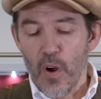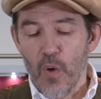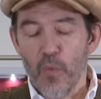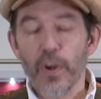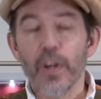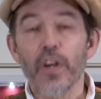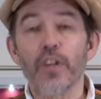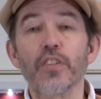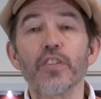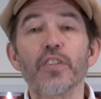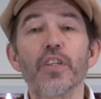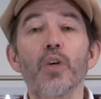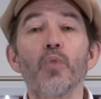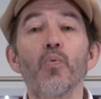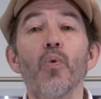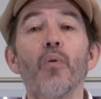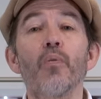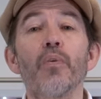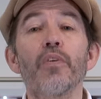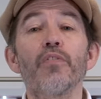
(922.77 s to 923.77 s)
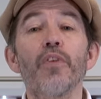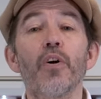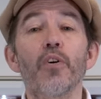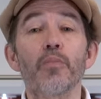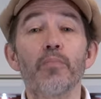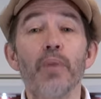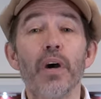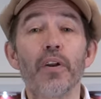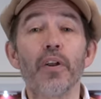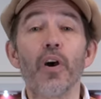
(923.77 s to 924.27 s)
We're going to see what we felt
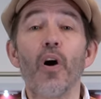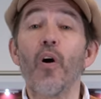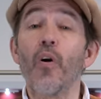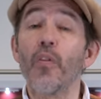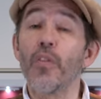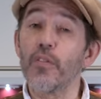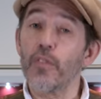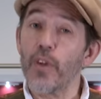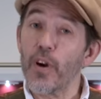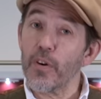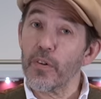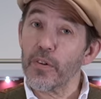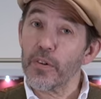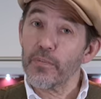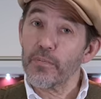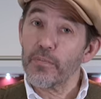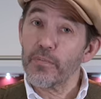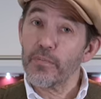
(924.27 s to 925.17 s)
about it on the road.